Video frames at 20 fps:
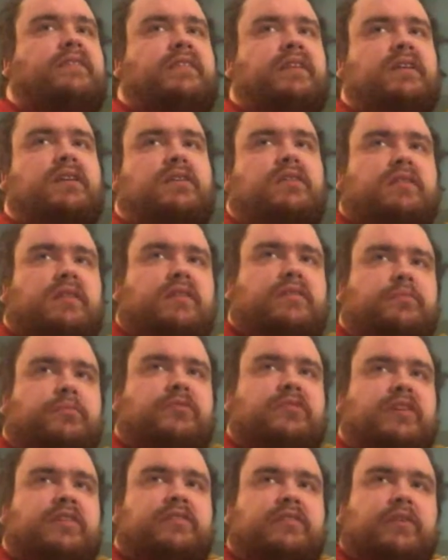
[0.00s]
thing that this
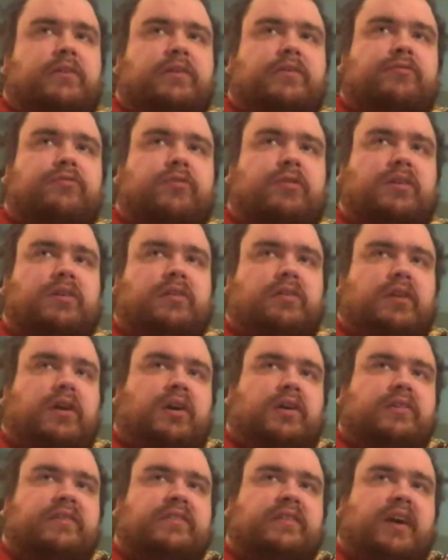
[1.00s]
movie has going for it,
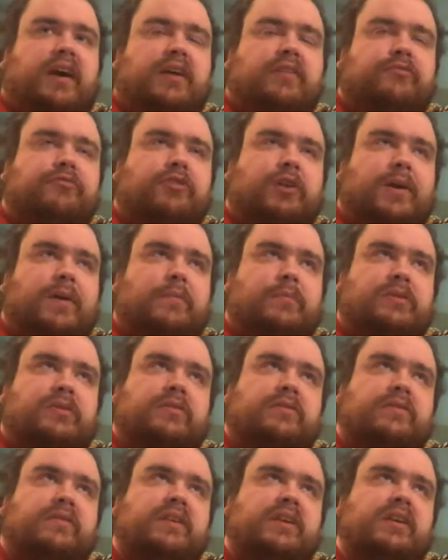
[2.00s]
aside from
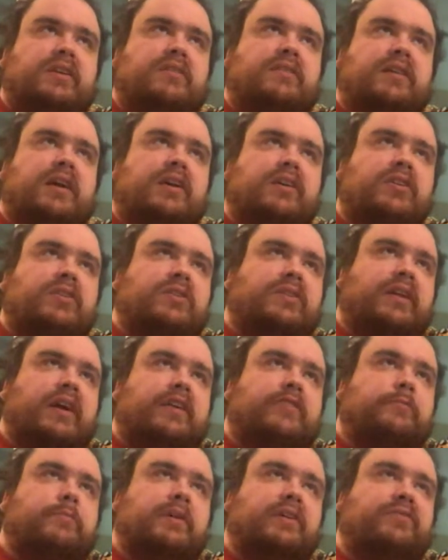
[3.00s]
the technical
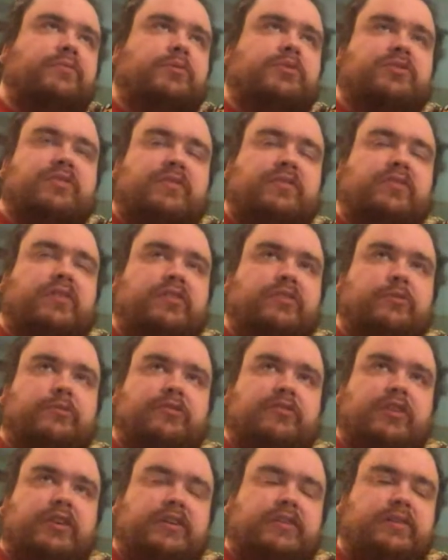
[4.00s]
aspects, which this also
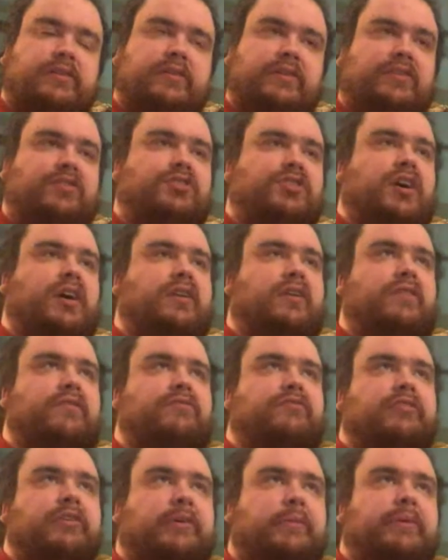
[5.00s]
was very clearly shot on
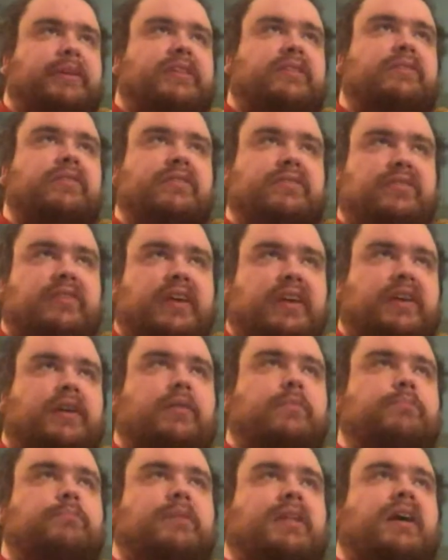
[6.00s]
film, it looks like
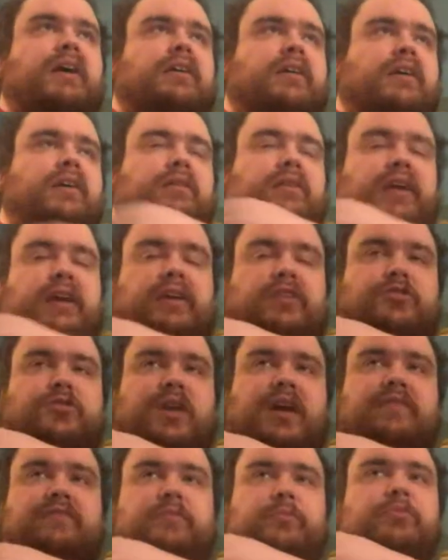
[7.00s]
a
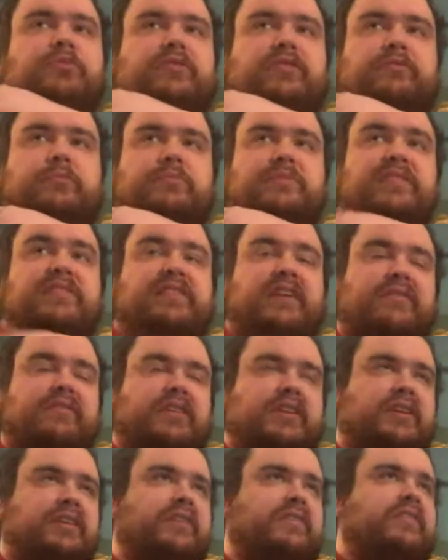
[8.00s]
drive-in movie from the
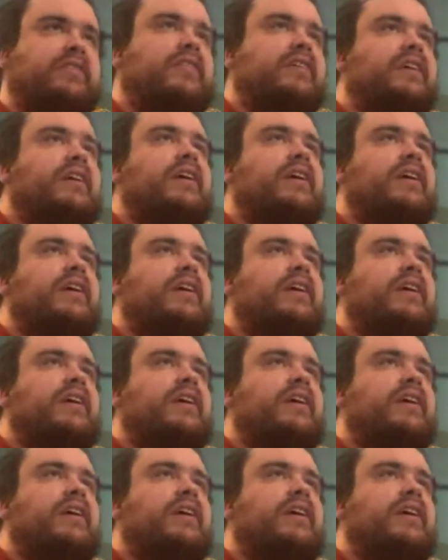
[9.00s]
70s,